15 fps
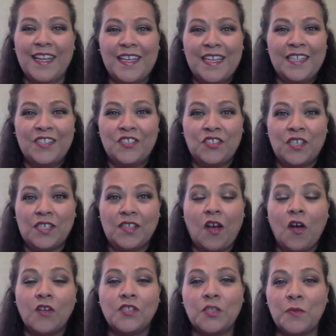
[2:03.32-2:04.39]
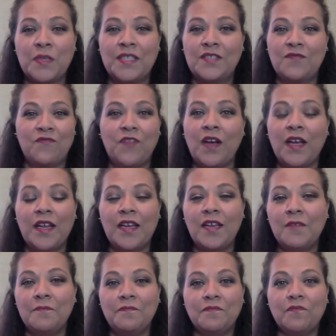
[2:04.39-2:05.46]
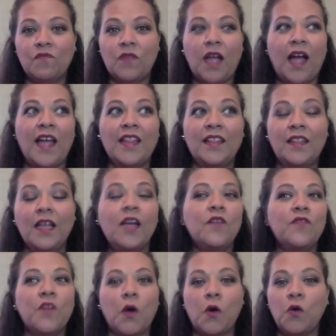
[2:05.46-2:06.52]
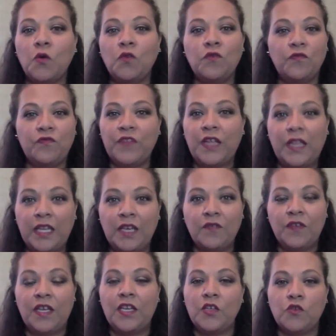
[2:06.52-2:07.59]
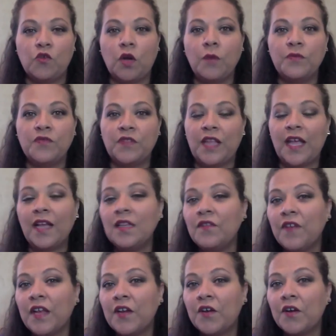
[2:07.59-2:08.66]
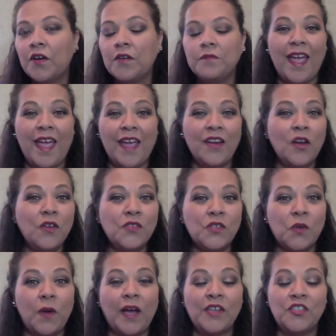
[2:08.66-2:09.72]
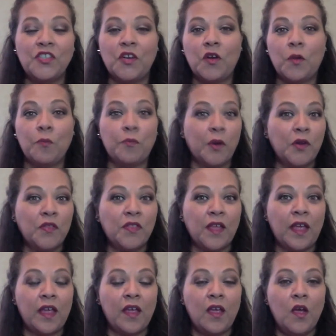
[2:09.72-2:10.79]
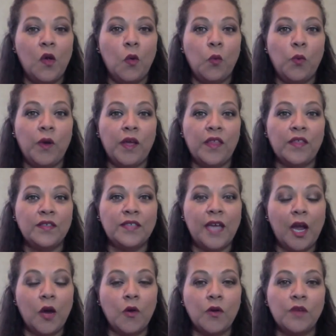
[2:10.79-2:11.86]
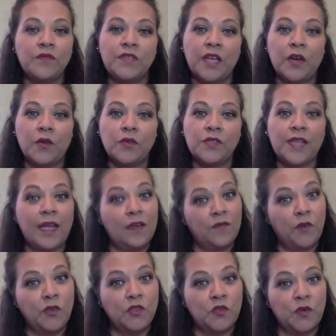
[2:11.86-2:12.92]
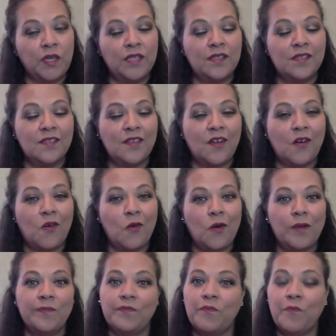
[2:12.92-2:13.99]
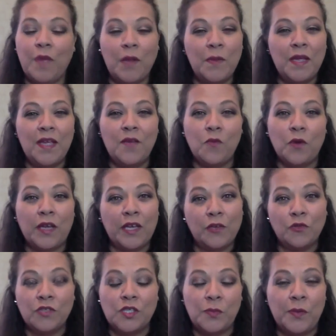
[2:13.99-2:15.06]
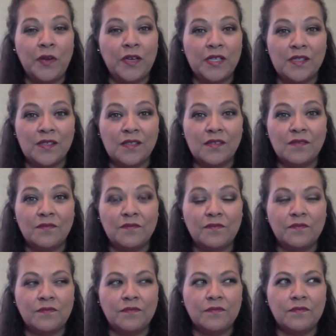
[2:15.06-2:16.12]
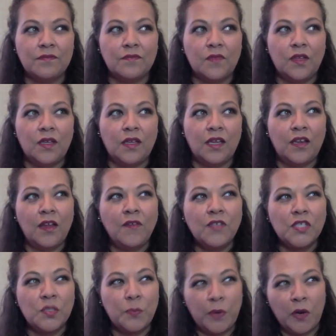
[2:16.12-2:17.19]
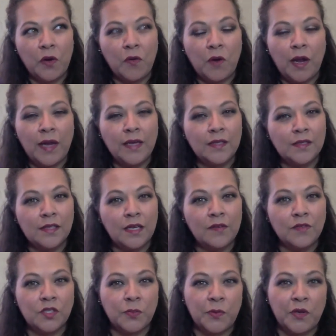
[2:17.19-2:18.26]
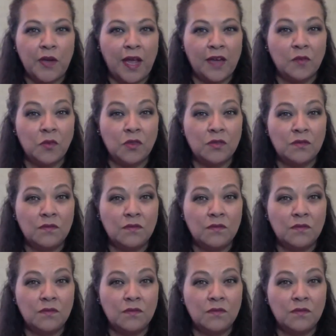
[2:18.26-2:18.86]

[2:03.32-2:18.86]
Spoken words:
It's just awesome. It's fun. I love the whole feeling of getting dropped from the elevator. And also, I share a birthday with Tower of Terror's anniversary. So maybe we're kindred spirits. Can you have a spirit ride instead of a spirit animal?